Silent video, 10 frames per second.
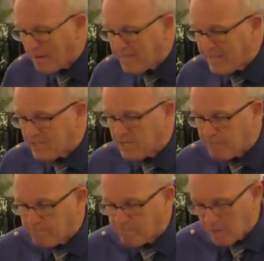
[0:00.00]
that
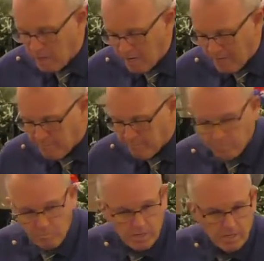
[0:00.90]
some. All right?
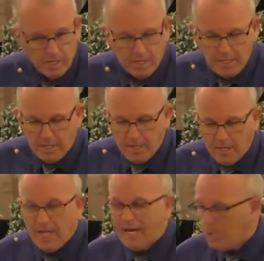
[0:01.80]

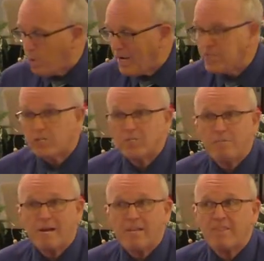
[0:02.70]
Any questions
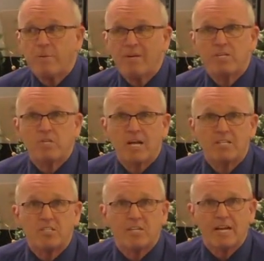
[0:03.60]
about anything we
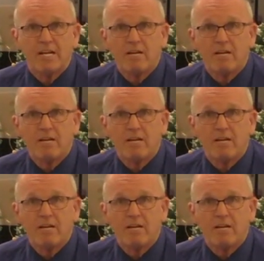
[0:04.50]
discussed tonight?